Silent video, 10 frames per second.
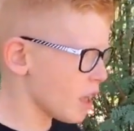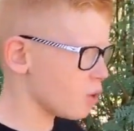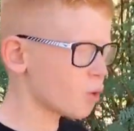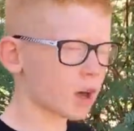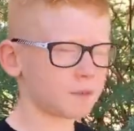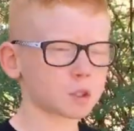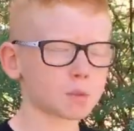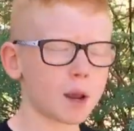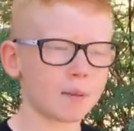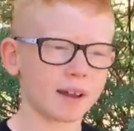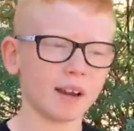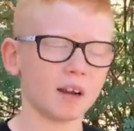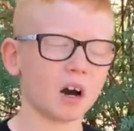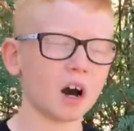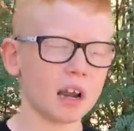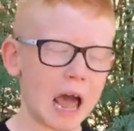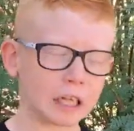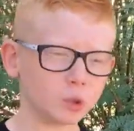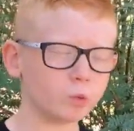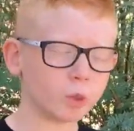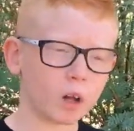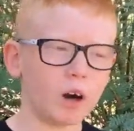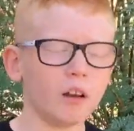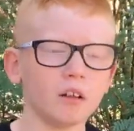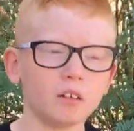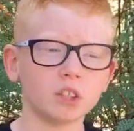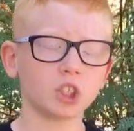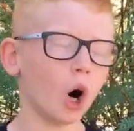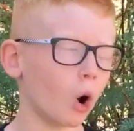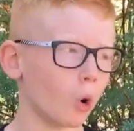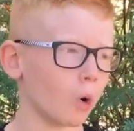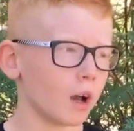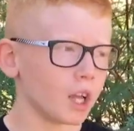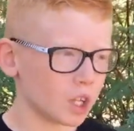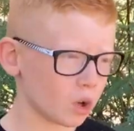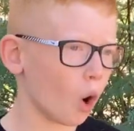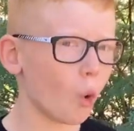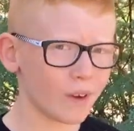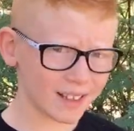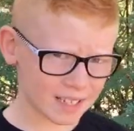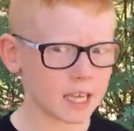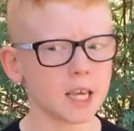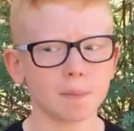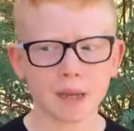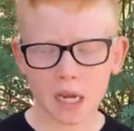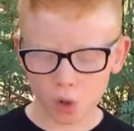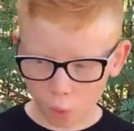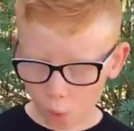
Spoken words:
you could have spray painted an actual gun, so always keep an